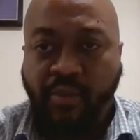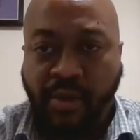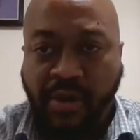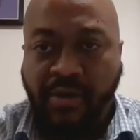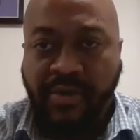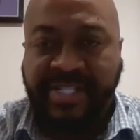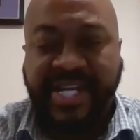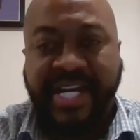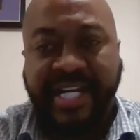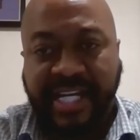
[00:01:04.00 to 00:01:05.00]
wrong is
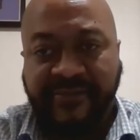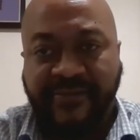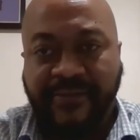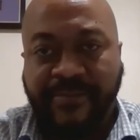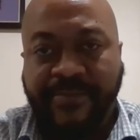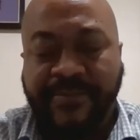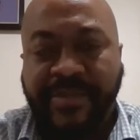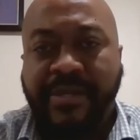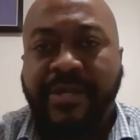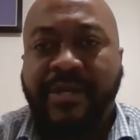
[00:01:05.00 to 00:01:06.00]
not evil,
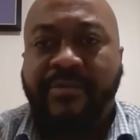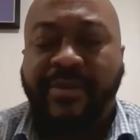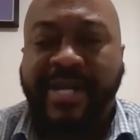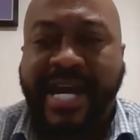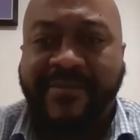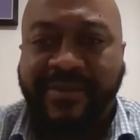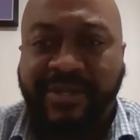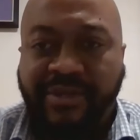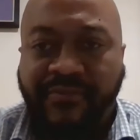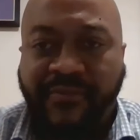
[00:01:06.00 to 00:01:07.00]
but
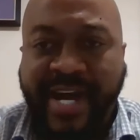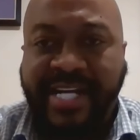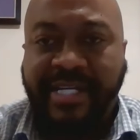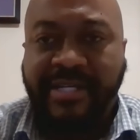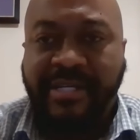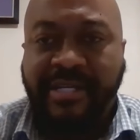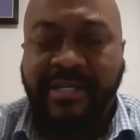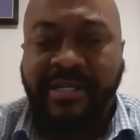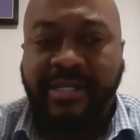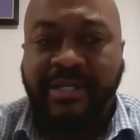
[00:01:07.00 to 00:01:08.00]
having the right
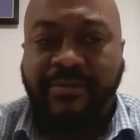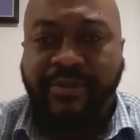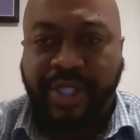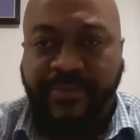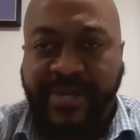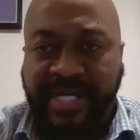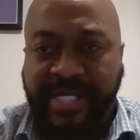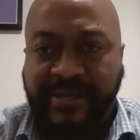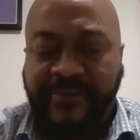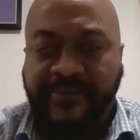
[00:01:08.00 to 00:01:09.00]

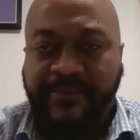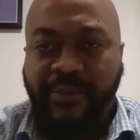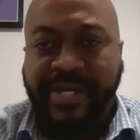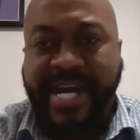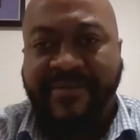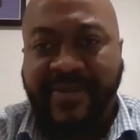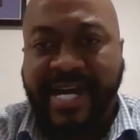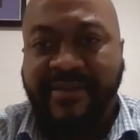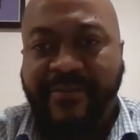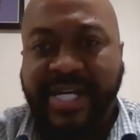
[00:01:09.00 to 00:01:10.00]
perspective. When you have a
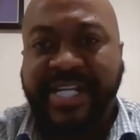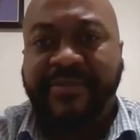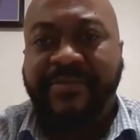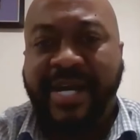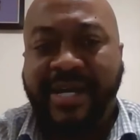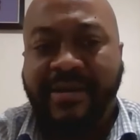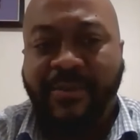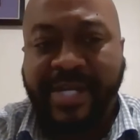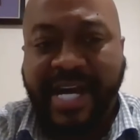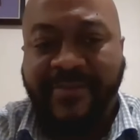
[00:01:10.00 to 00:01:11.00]
lot of money,
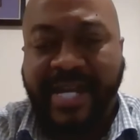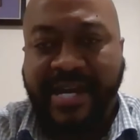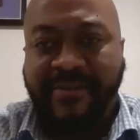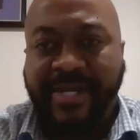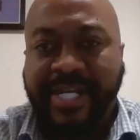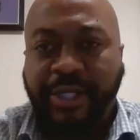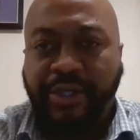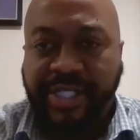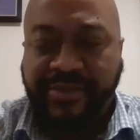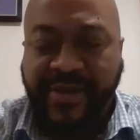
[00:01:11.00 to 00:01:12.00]
when you have a lot of money, you
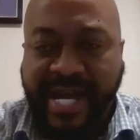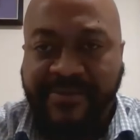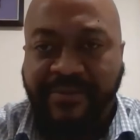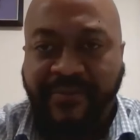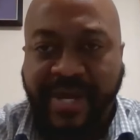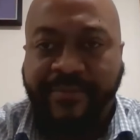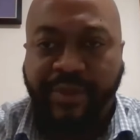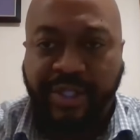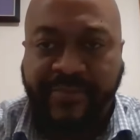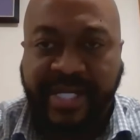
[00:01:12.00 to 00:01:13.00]
need to have the right
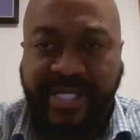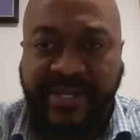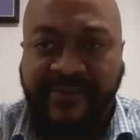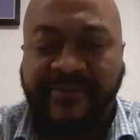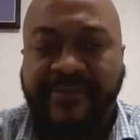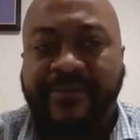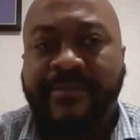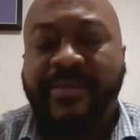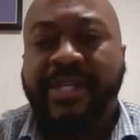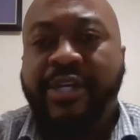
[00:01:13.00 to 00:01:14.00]
perspective.
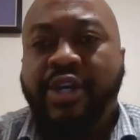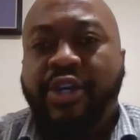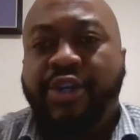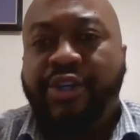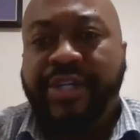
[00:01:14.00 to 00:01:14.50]
You